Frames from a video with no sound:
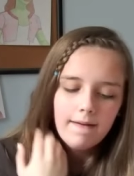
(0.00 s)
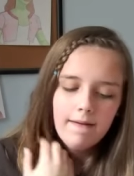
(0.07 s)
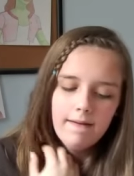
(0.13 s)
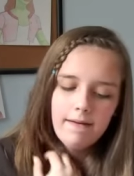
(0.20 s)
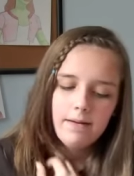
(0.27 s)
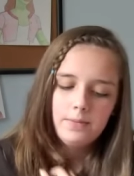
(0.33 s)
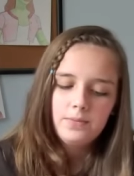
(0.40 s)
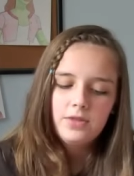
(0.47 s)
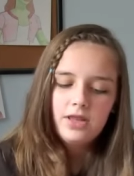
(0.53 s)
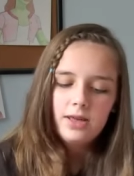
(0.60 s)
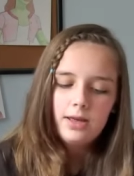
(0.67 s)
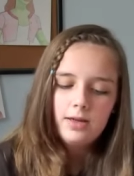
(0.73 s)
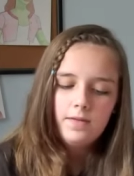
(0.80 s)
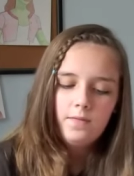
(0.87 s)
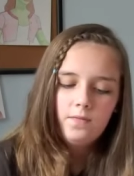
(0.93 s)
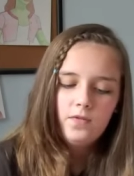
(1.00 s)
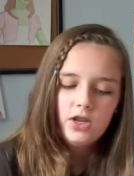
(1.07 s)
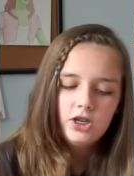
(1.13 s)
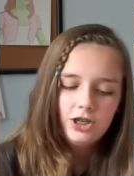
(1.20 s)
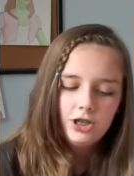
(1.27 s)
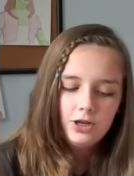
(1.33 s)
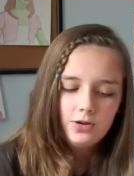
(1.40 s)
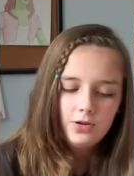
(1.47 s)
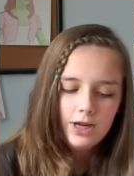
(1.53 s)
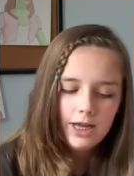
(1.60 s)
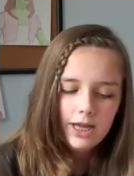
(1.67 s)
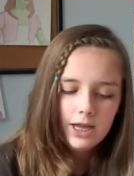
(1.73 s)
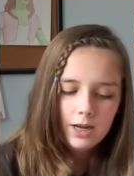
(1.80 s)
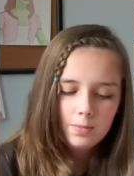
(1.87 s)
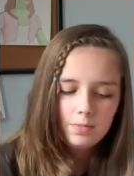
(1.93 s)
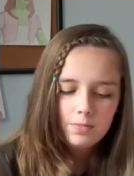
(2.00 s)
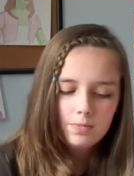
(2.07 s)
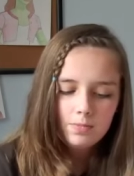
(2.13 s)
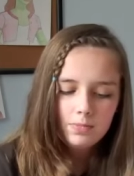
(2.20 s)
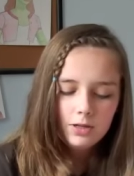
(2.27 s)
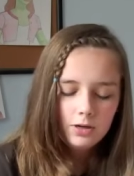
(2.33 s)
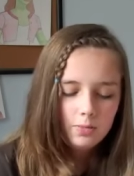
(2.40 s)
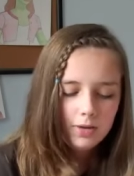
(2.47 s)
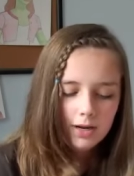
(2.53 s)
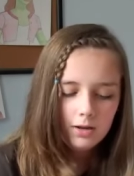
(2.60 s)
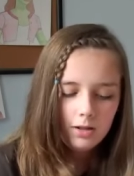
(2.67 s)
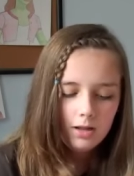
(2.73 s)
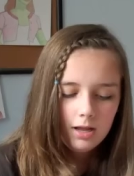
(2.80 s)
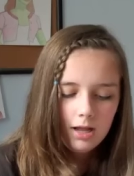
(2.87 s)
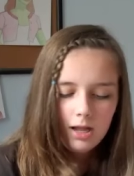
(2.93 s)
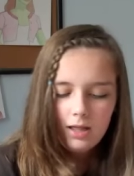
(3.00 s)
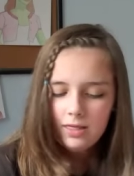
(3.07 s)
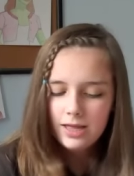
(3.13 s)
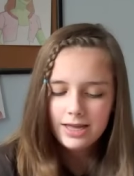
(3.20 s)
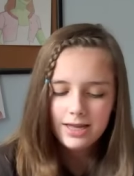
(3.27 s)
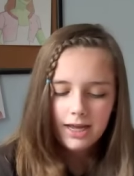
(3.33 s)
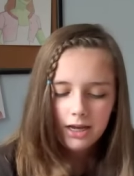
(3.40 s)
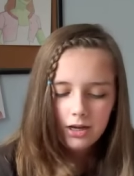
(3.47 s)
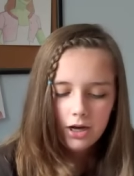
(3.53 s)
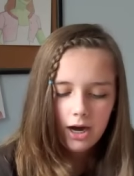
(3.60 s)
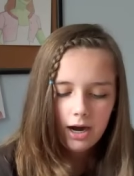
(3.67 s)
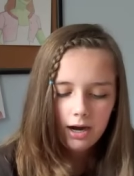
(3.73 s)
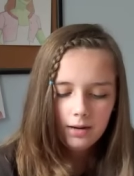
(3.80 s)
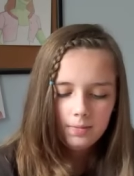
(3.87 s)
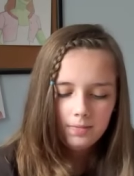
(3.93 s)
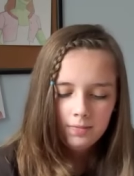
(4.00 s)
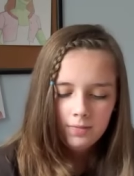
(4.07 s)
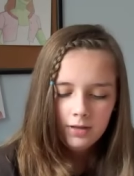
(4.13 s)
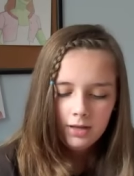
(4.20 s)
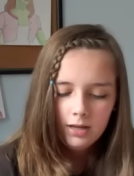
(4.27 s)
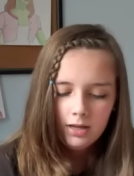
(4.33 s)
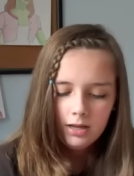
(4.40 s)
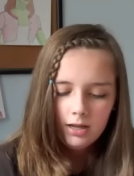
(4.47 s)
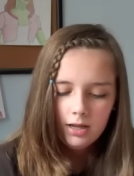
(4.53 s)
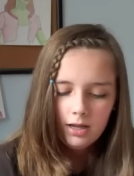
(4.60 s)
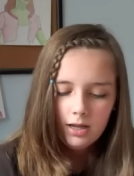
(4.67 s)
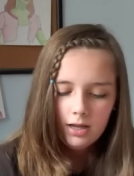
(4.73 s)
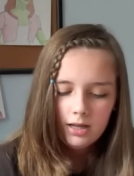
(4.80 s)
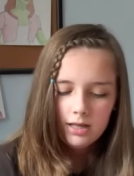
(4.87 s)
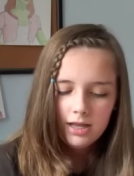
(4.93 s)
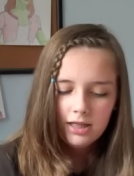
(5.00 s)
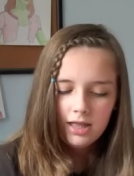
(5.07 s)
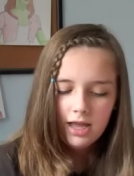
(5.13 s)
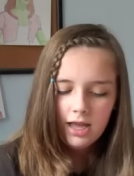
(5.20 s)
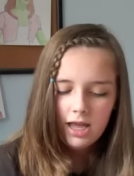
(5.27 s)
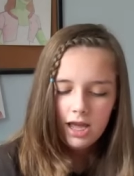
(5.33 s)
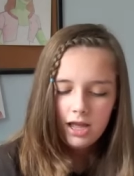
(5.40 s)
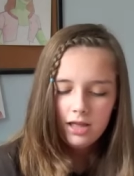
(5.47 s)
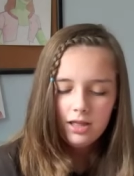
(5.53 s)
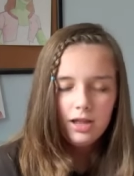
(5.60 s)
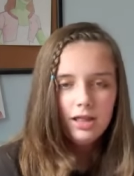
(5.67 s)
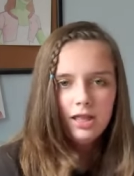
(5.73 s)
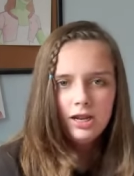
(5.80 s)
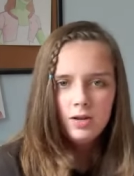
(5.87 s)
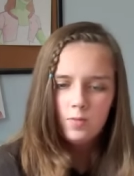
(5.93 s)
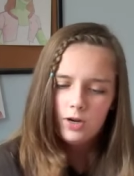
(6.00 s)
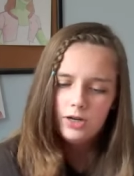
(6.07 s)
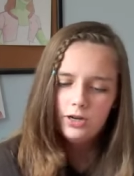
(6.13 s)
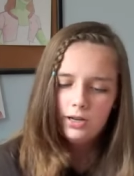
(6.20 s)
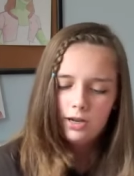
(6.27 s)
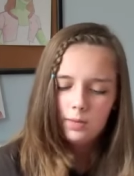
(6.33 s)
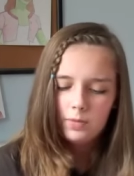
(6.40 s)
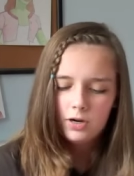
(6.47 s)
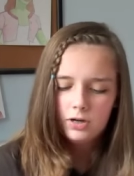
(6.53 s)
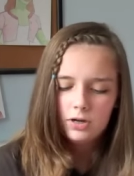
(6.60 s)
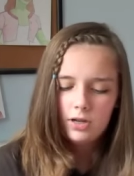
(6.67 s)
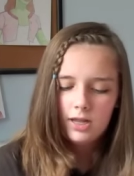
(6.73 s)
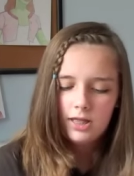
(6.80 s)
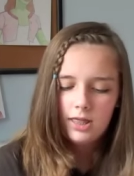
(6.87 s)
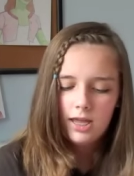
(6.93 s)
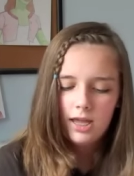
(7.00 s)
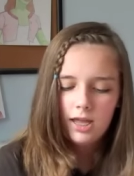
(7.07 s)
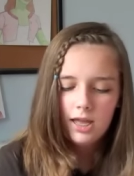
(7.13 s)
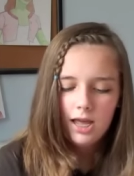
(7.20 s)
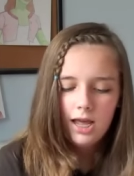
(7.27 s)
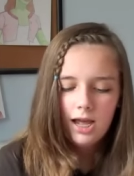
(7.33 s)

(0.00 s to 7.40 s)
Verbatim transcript: um, the fish dude, and Blue Beetle, they get caught and then they and then I went to a commercial and they